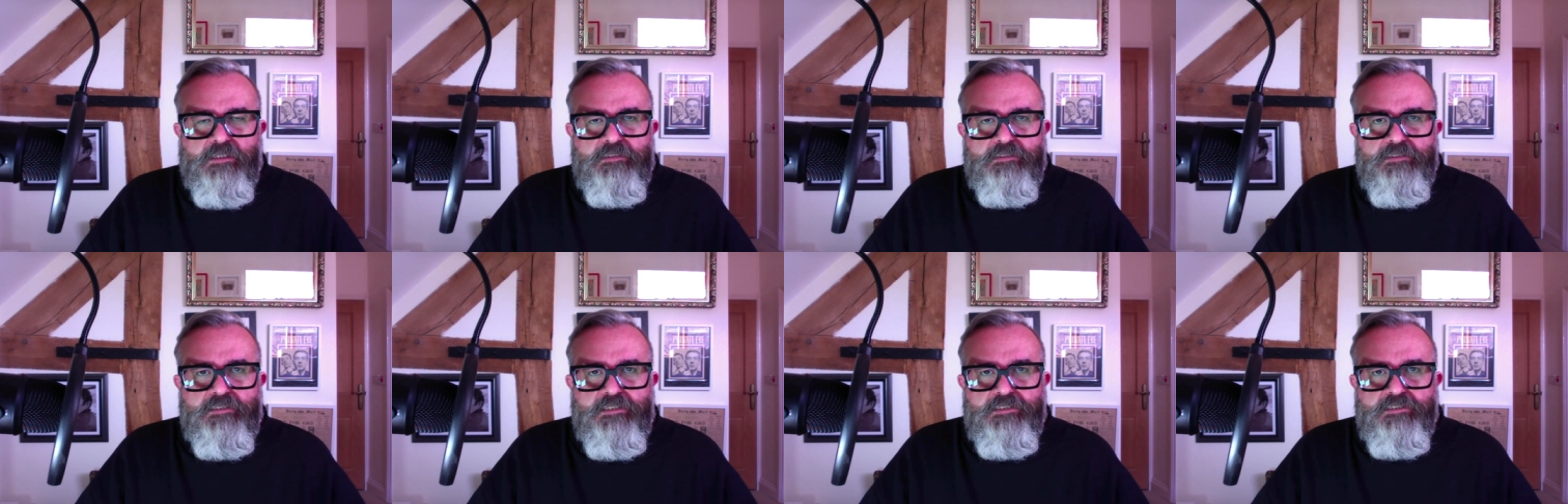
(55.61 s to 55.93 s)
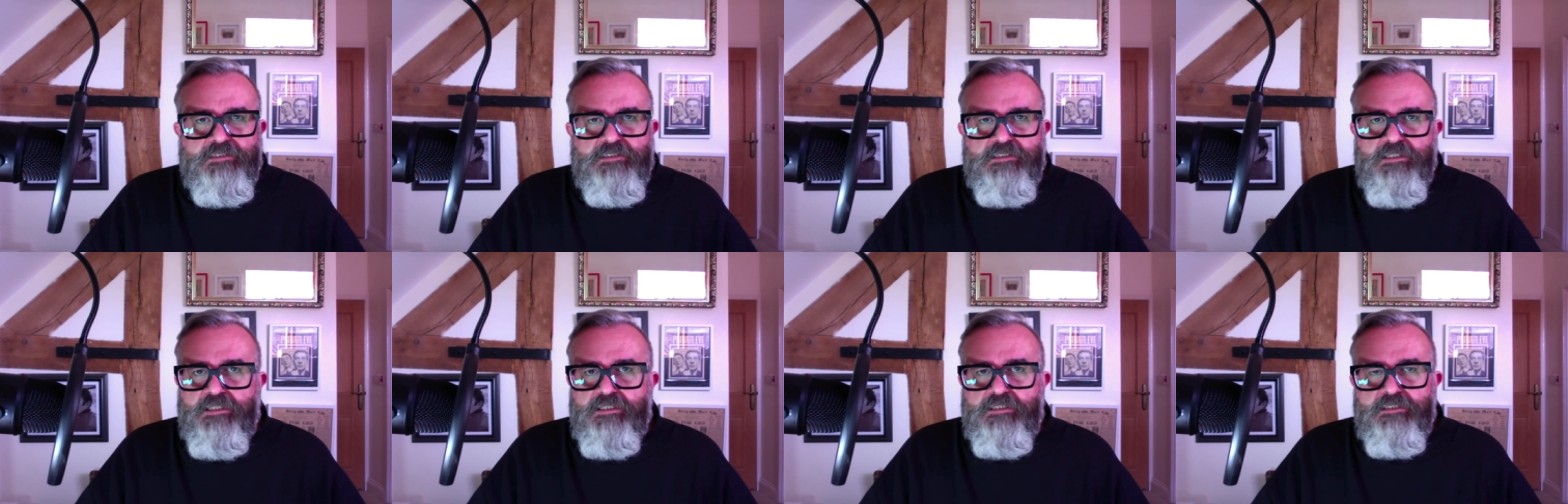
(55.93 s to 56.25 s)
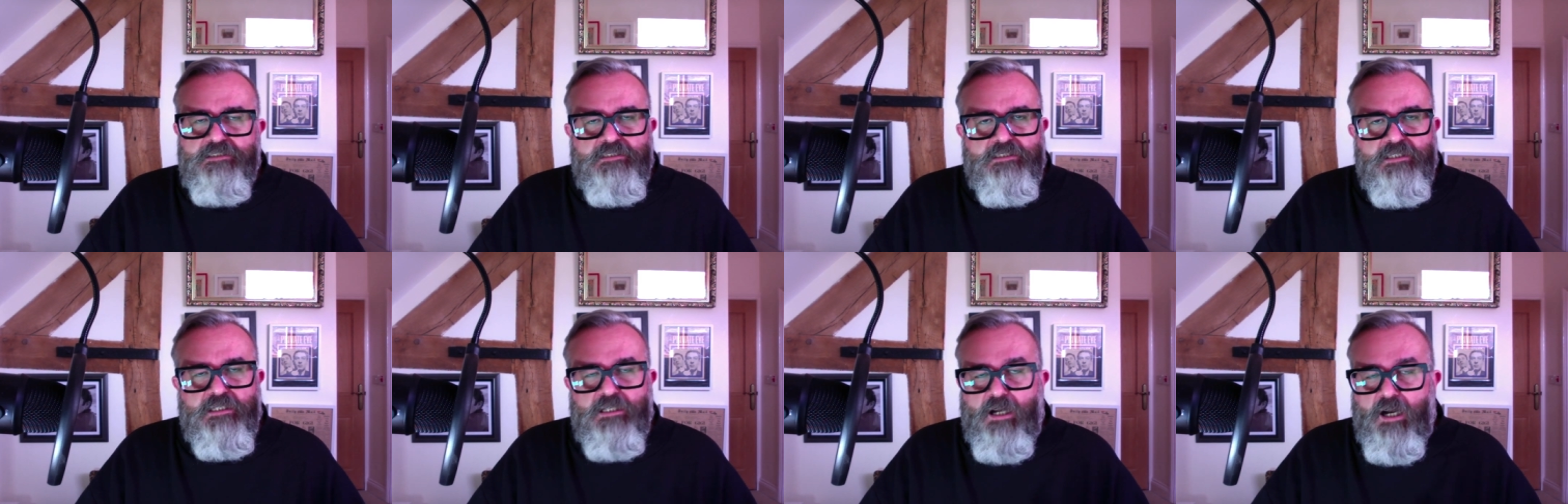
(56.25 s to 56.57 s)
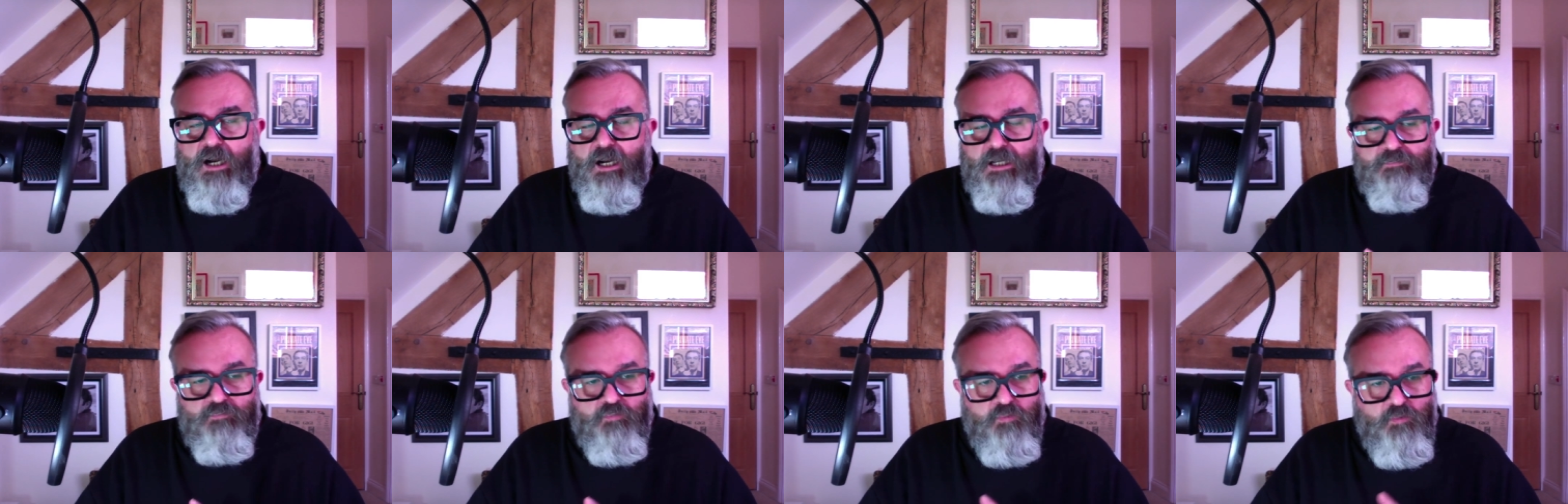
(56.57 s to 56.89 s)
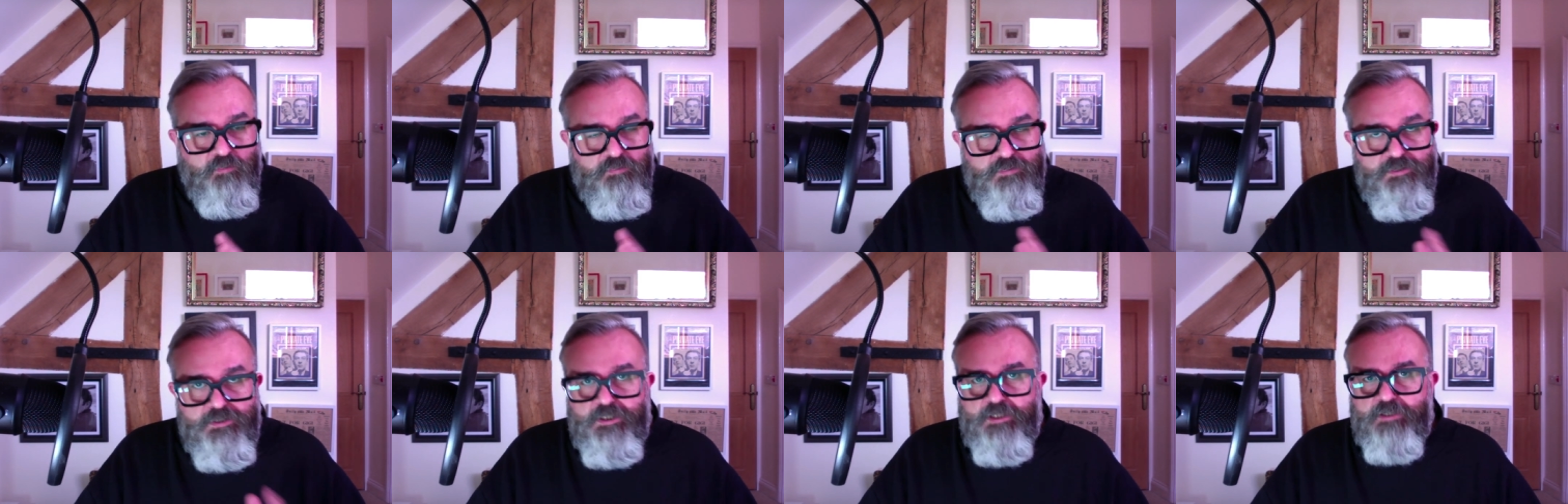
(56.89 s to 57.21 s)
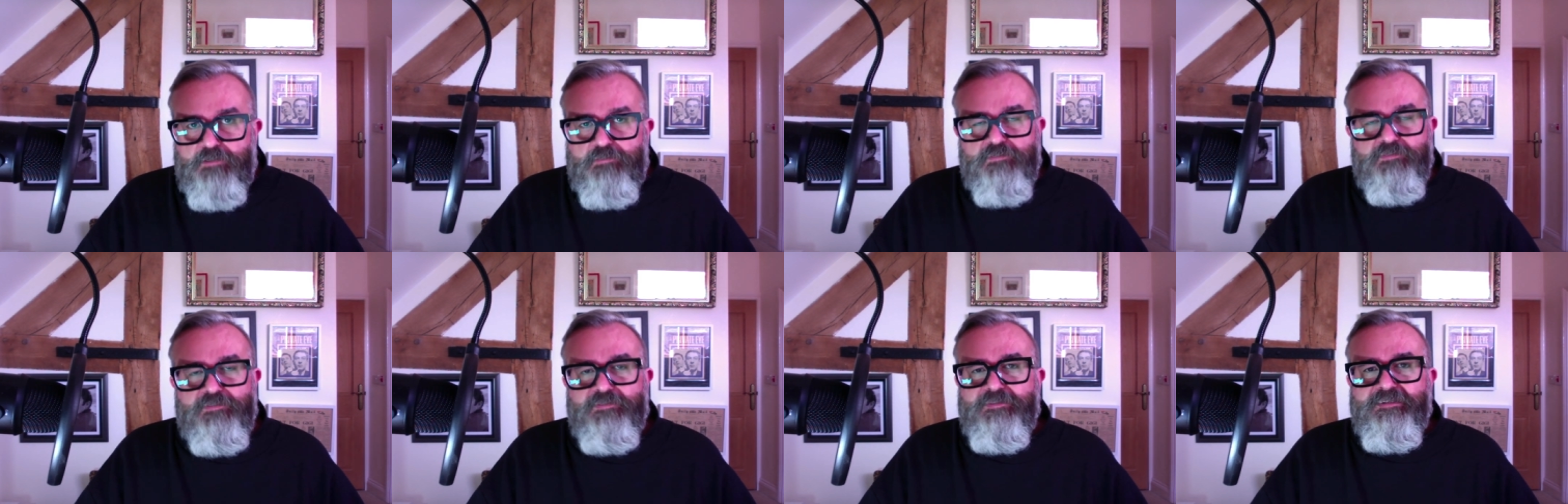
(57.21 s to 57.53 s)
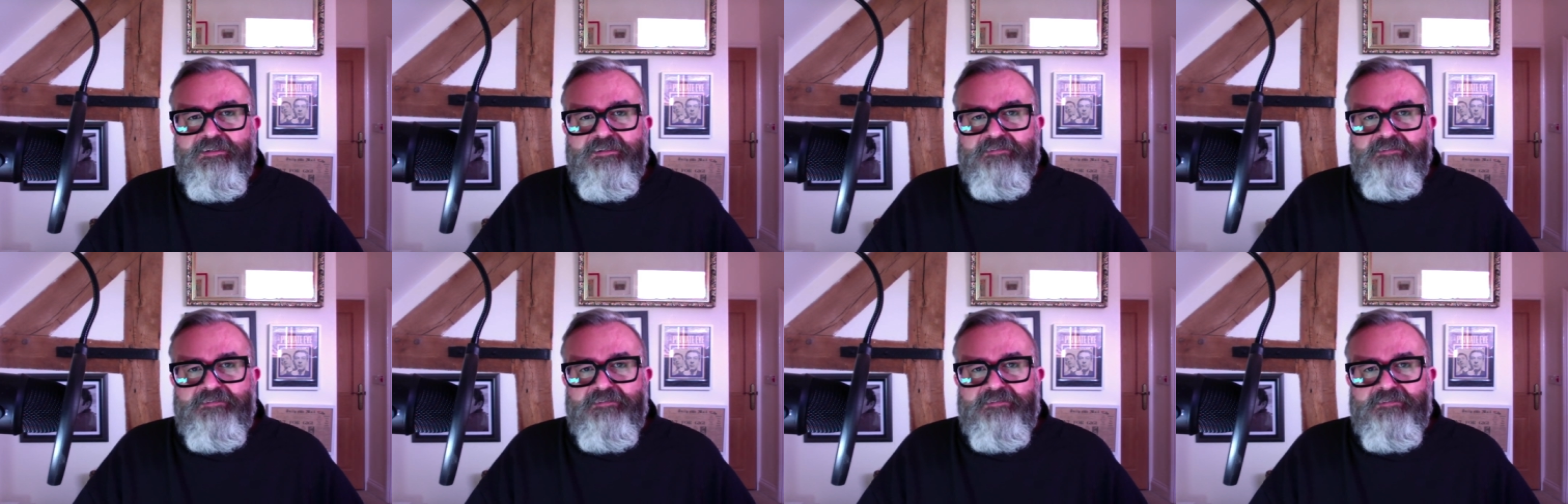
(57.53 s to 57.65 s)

this is, I warned you.